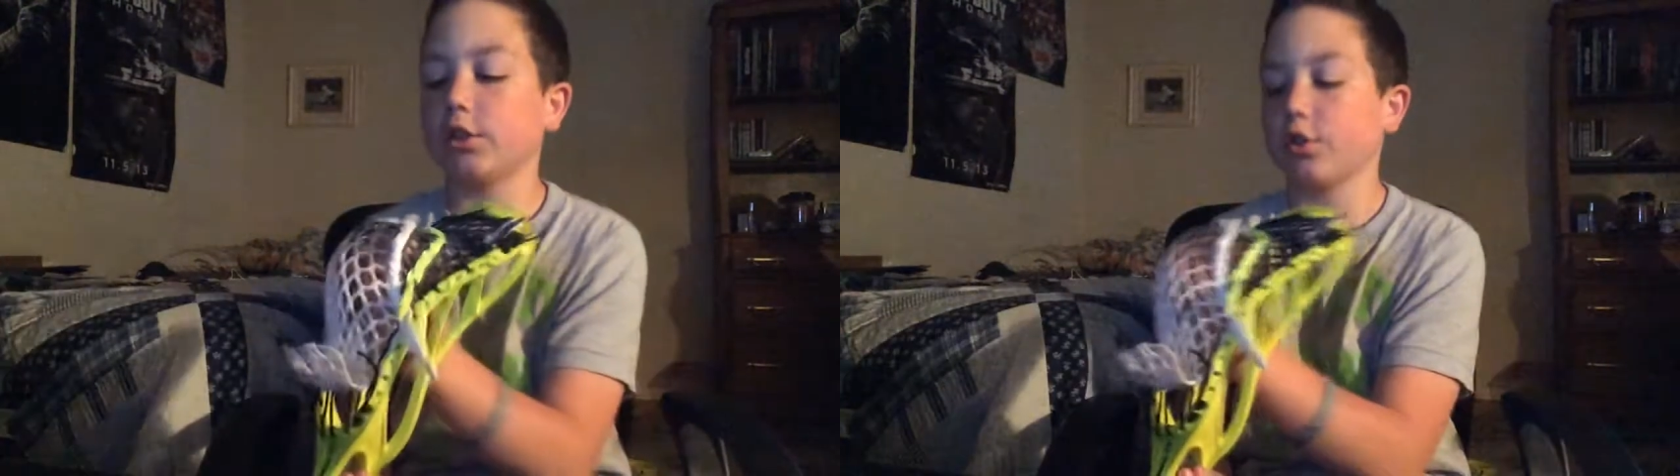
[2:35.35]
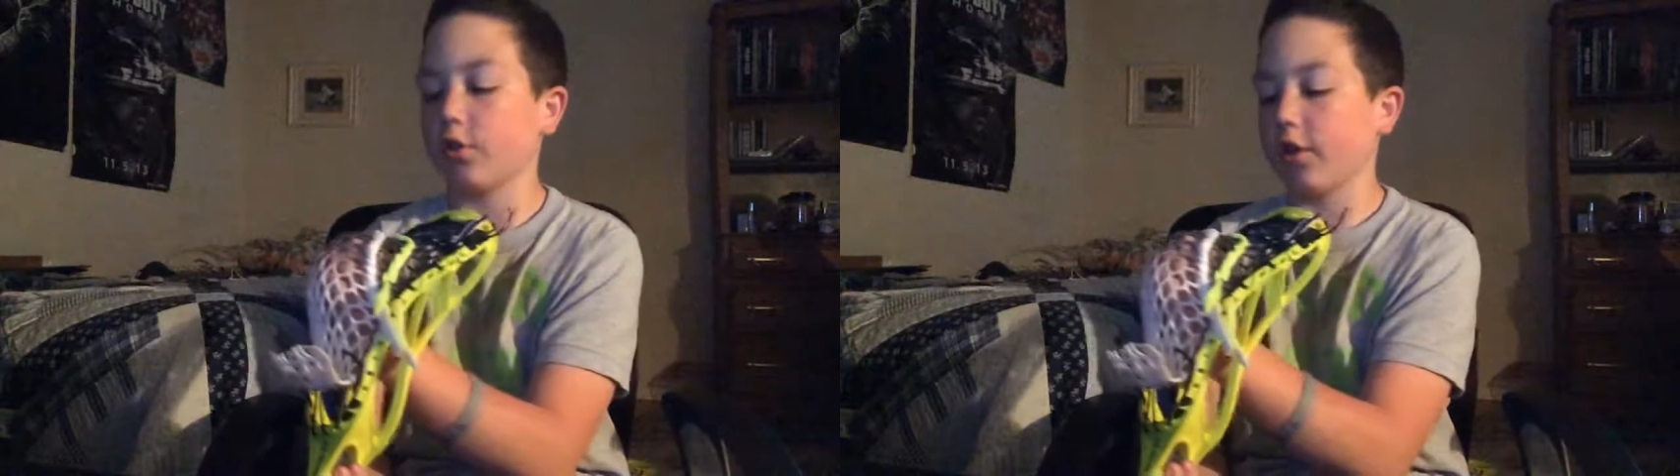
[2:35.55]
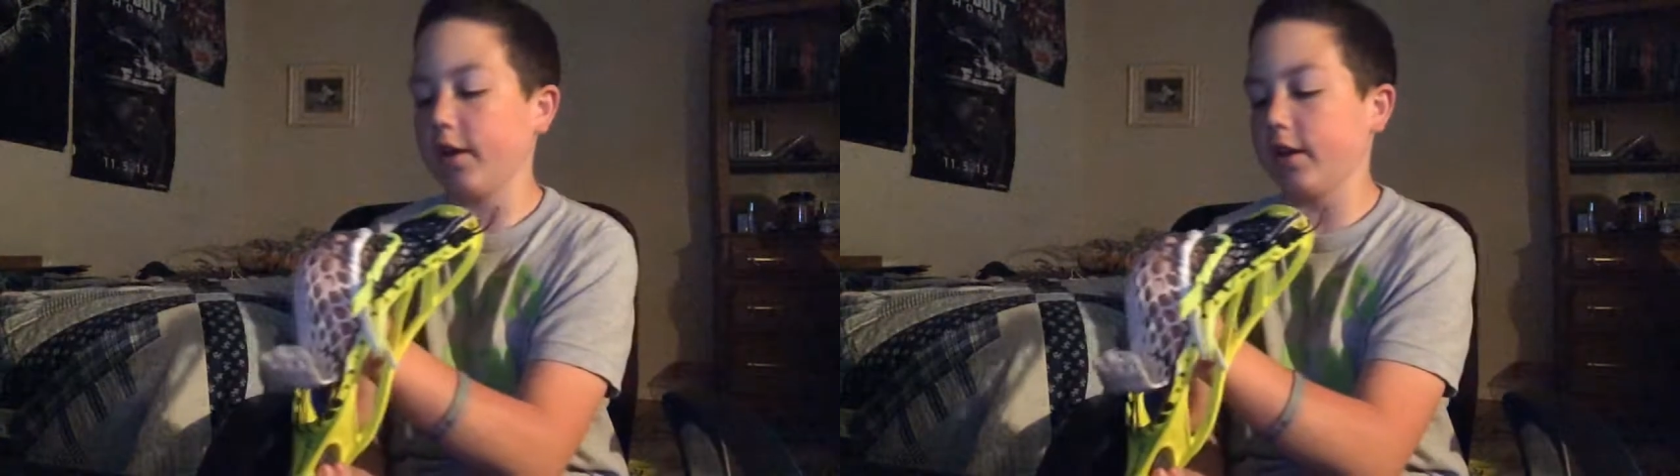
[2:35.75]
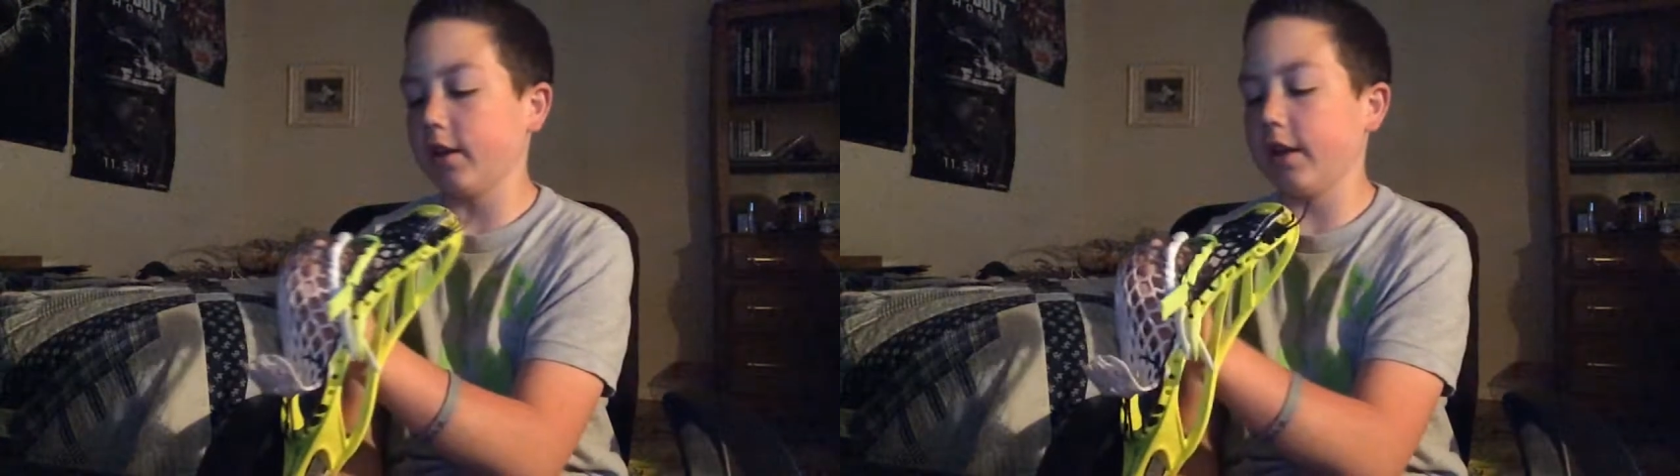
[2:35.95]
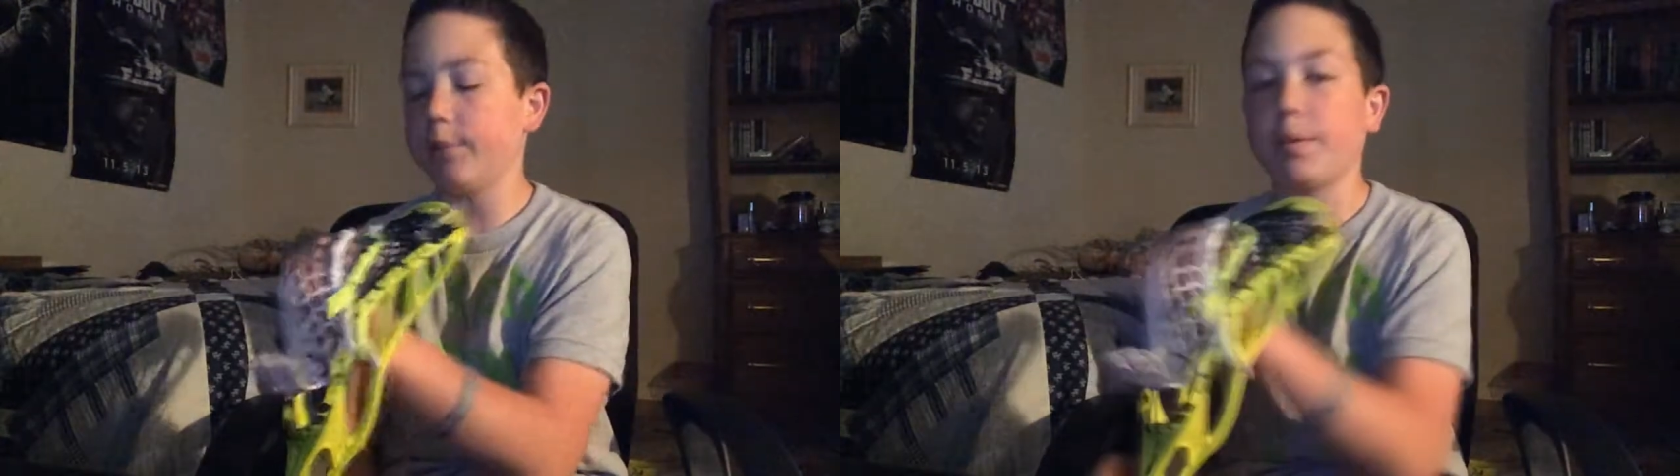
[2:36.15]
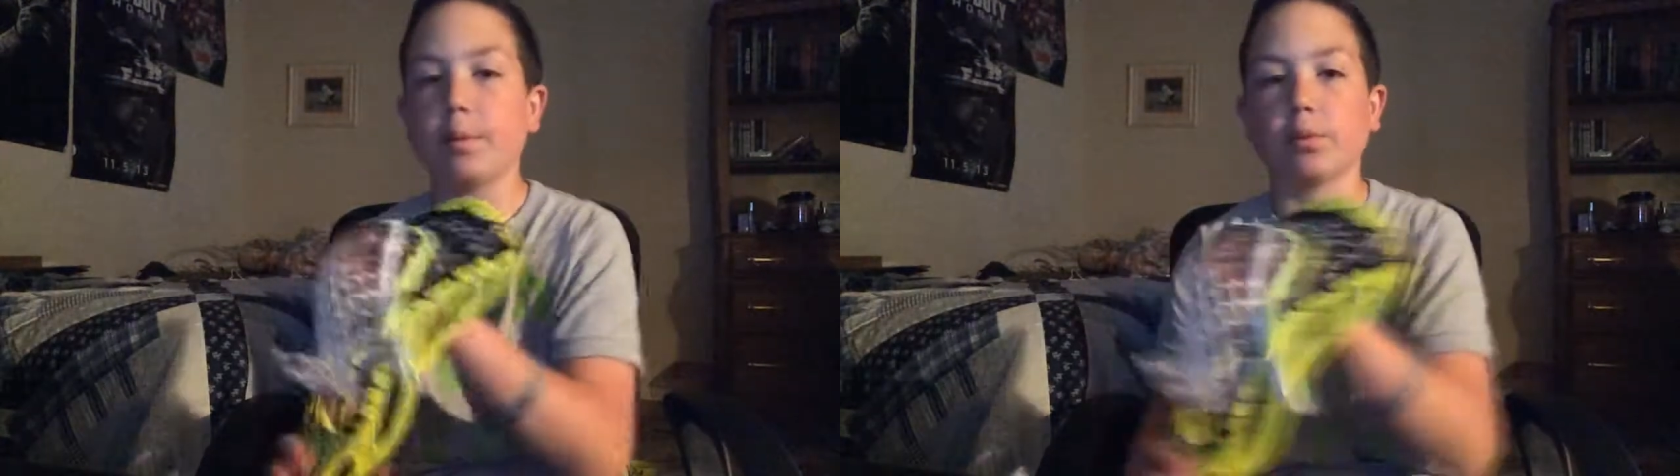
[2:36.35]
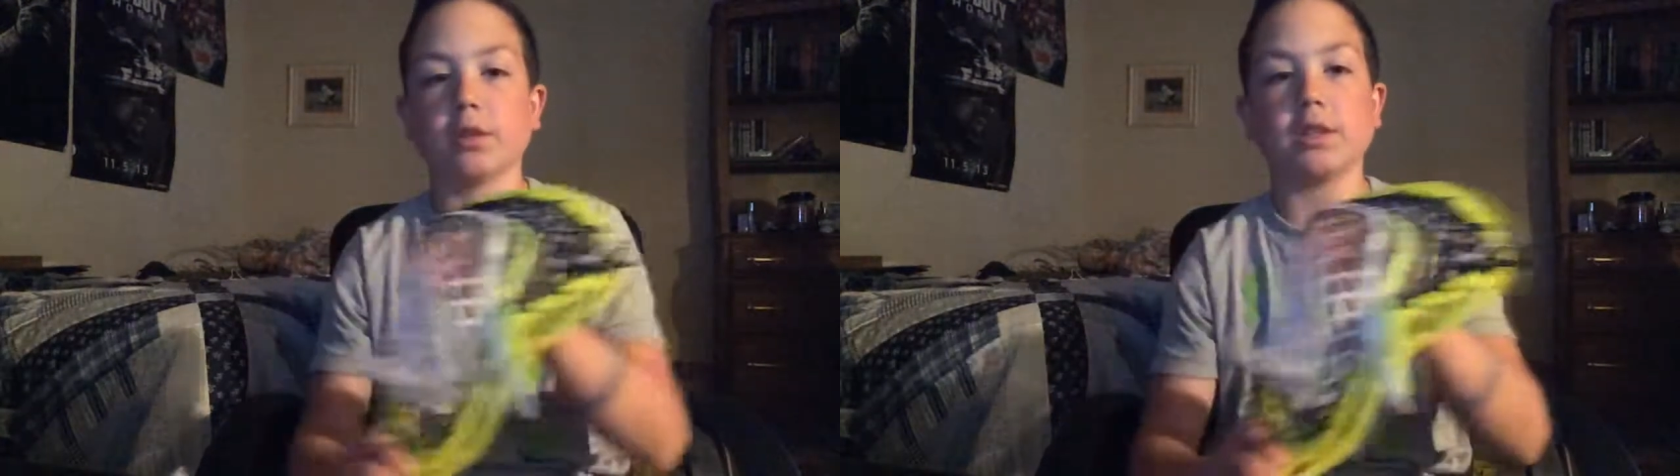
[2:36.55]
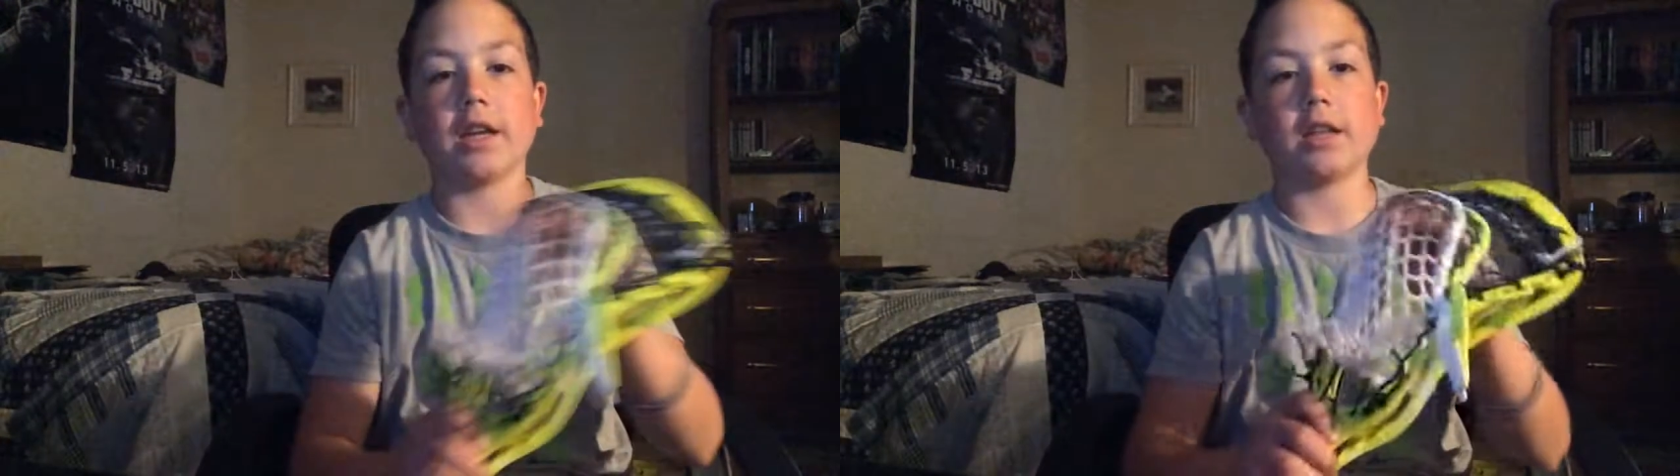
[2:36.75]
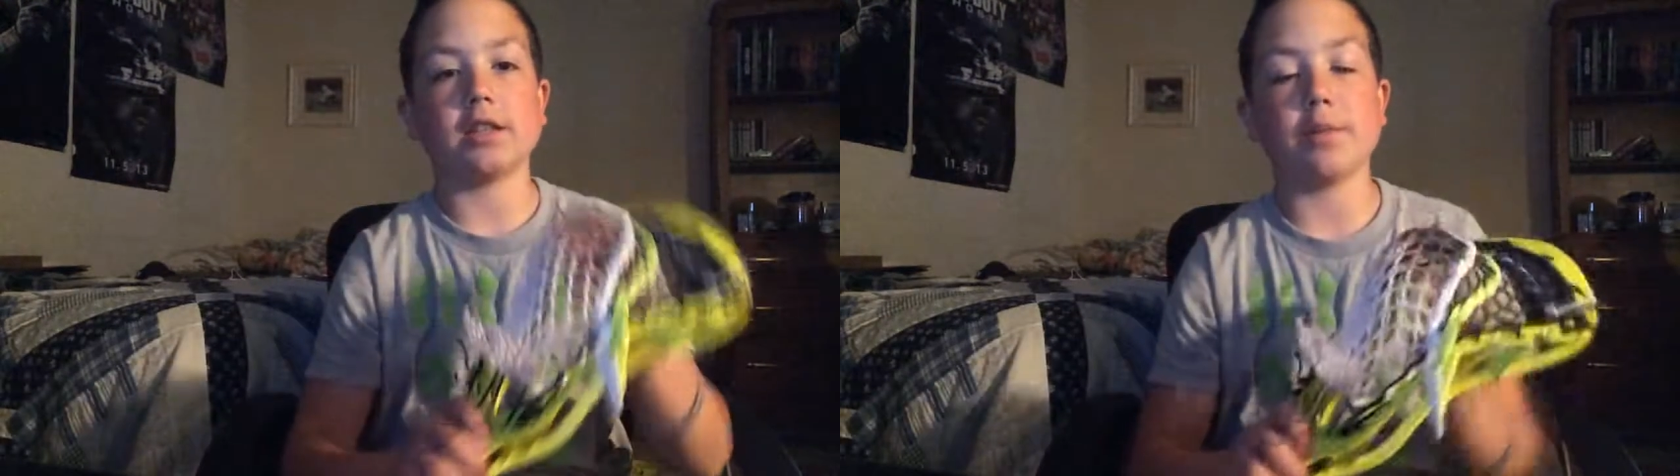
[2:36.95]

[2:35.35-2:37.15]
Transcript: string like people's sticks,